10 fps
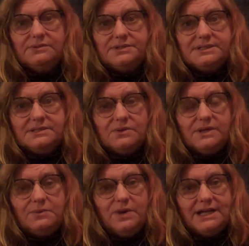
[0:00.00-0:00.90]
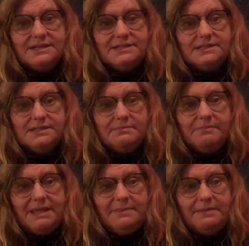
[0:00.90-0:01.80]
Soy wax is
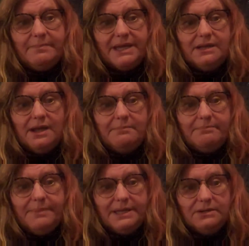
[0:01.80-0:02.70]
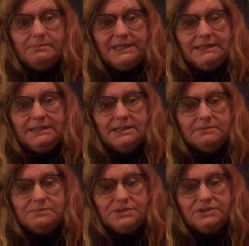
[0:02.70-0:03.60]
maybe a better
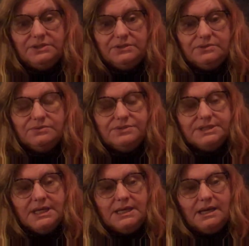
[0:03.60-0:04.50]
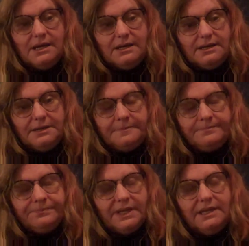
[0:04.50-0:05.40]
medium to use.
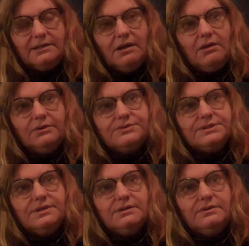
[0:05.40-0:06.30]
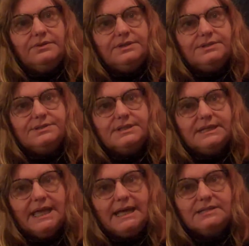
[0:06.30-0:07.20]
And also there's the
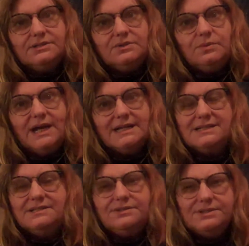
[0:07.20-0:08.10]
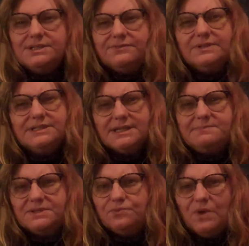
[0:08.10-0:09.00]
castor waxes. There's different
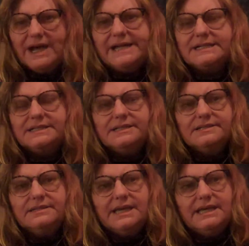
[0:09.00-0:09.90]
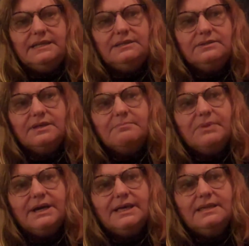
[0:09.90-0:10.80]
types of waxes that you can
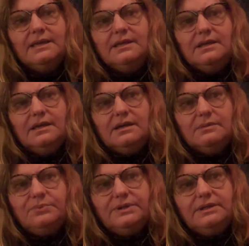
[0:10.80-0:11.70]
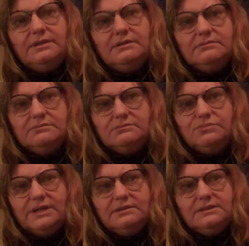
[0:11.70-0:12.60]
buy pretty
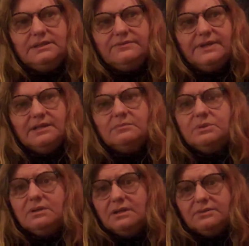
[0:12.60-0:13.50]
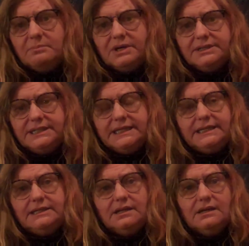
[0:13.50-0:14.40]
readily available on the
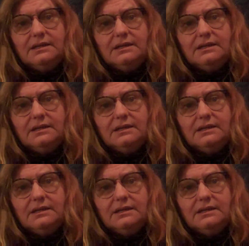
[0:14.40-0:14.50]
market.